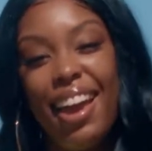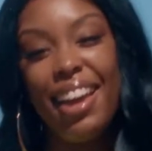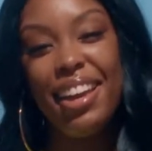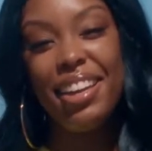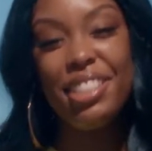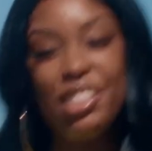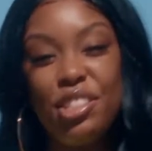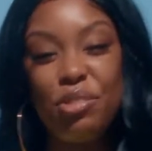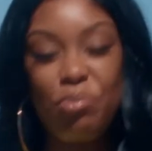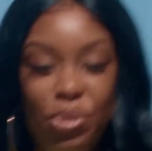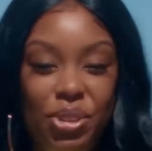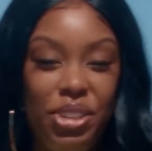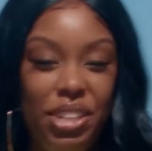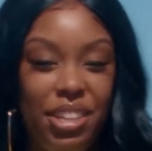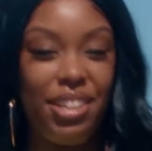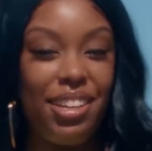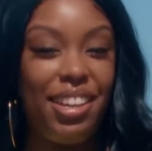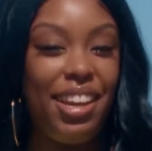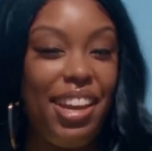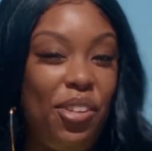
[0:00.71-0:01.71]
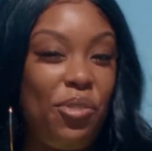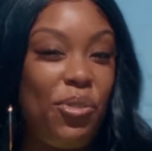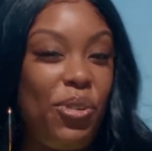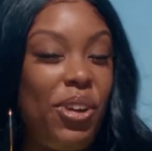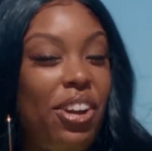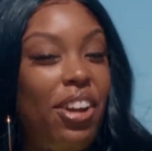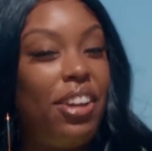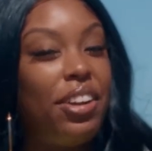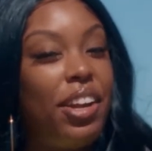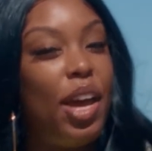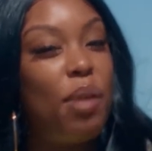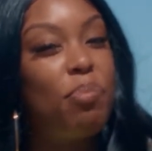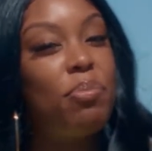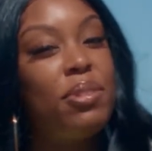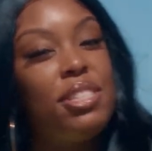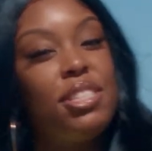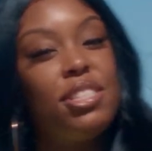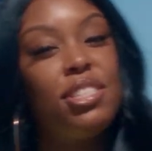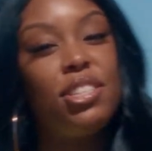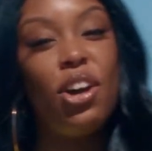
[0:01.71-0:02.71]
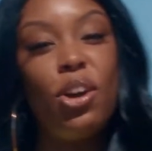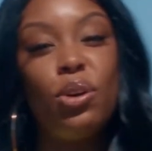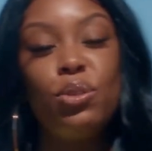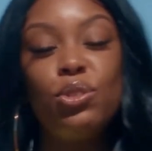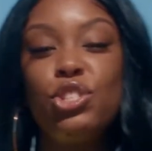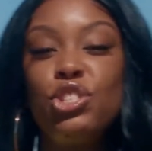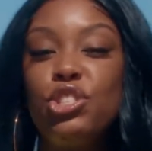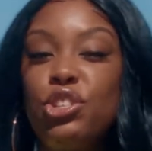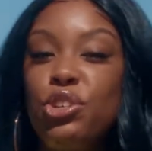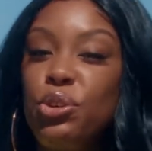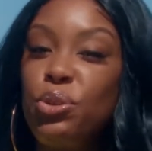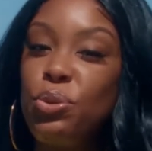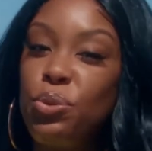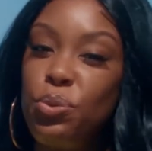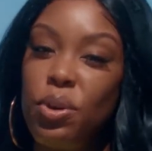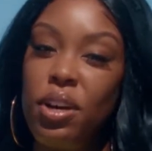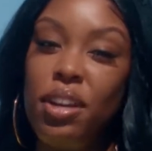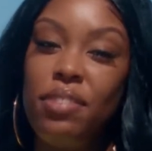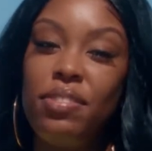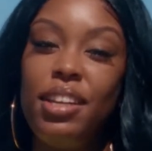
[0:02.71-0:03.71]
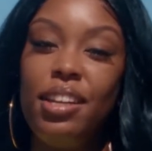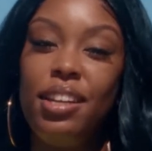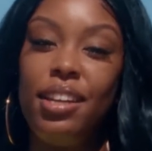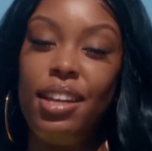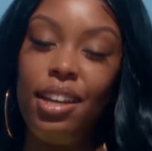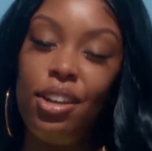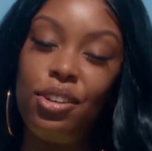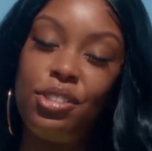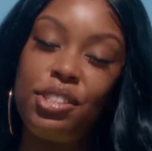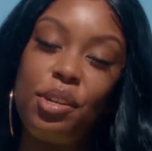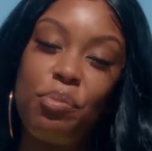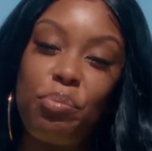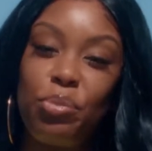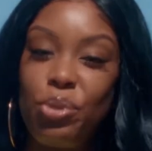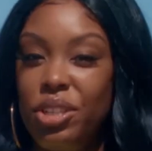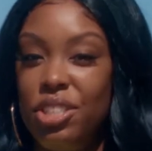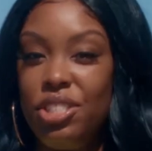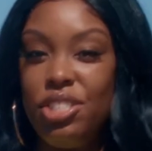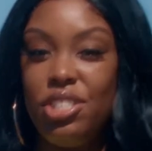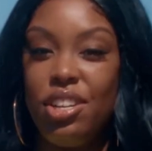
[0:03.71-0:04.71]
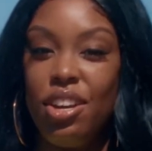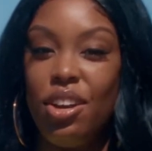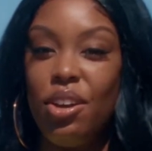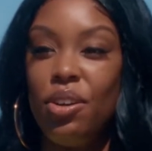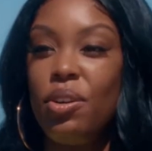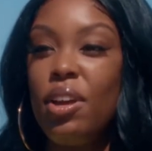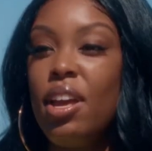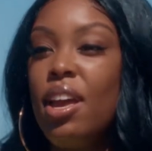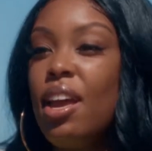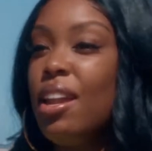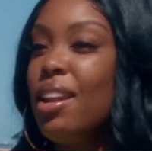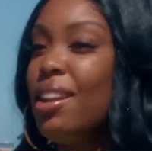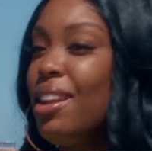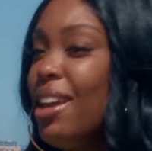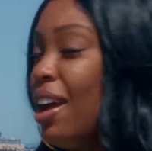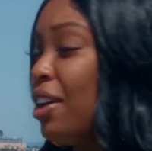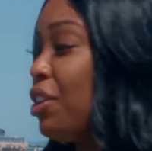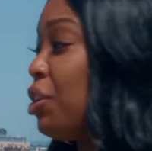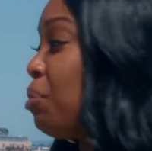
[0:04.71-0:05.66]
Hey, it's Bree, and we're on episode 2 of the Nails and Bree show. Now,